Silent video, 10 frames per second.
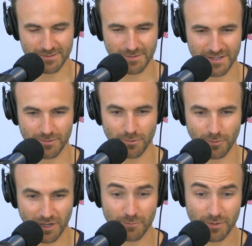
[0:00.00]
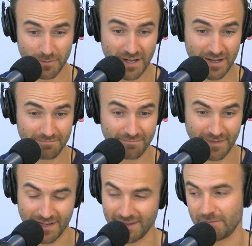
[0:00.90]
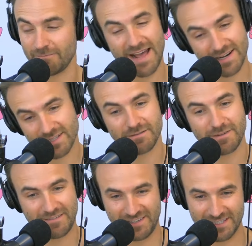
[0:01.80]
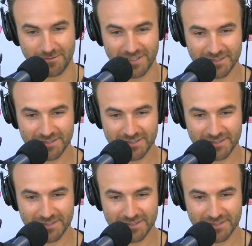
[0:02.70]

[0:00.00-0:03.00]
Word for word: a week you were working with your mom and then back to the 5 days a week of